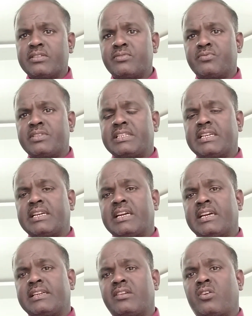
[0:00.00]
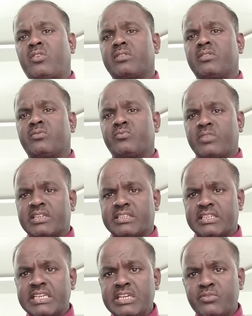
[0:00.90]
with
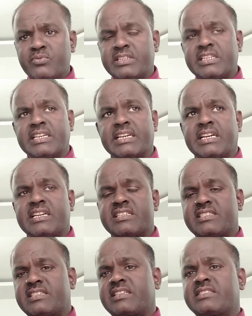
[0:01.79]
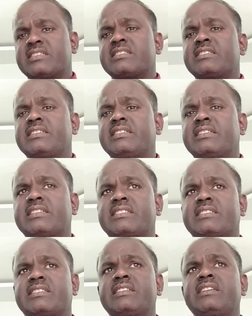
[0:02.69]
a constructions
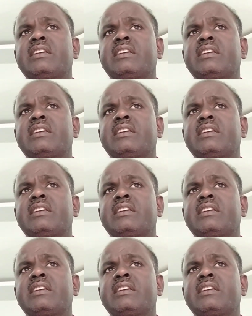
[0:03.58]
industry.